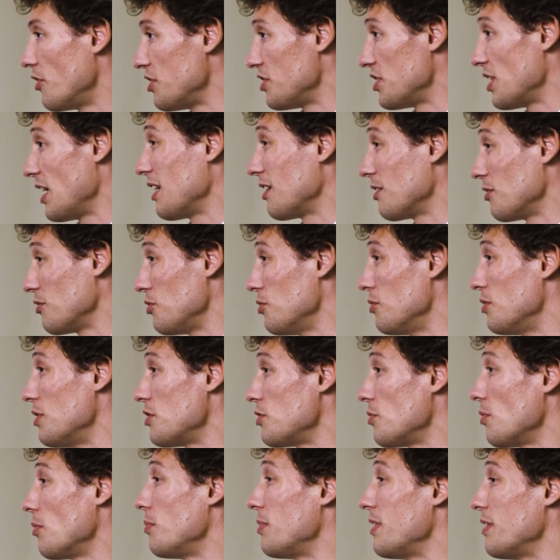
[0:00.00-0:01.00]
recycled
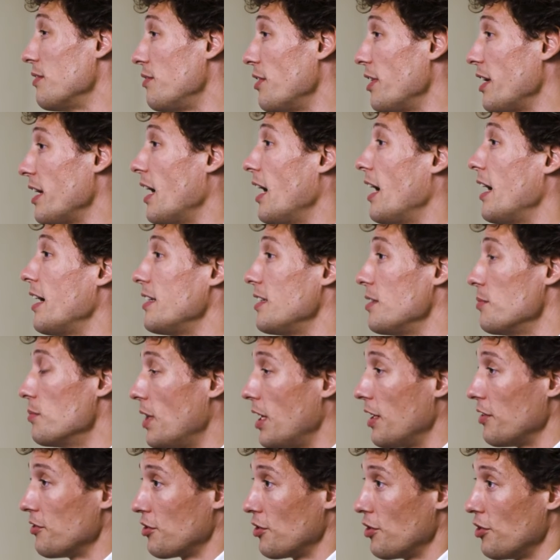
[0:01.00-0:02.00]
units will be in very high
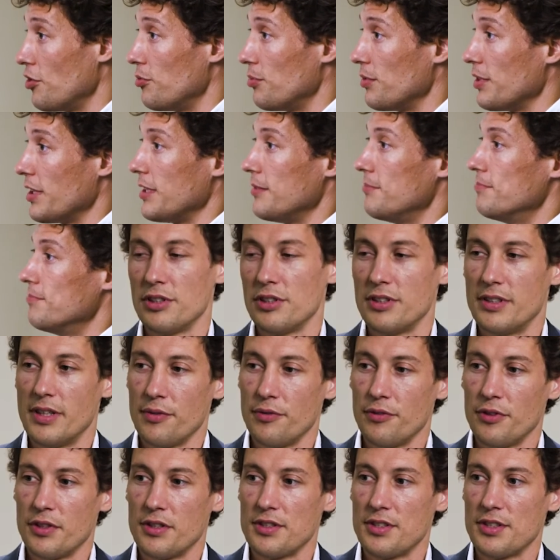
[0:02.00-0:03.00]
demand globally.
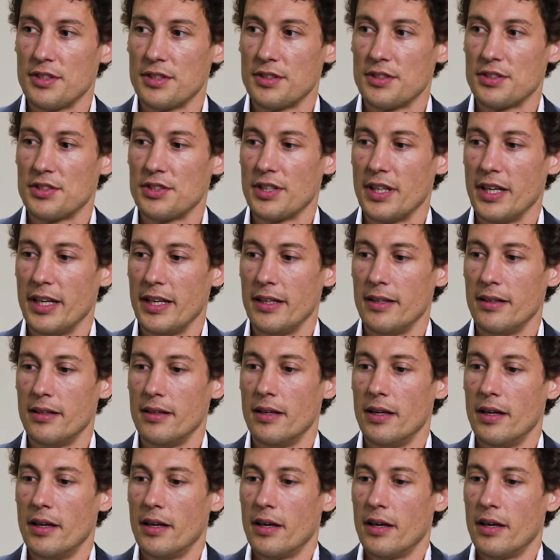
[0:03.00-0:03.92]
differences in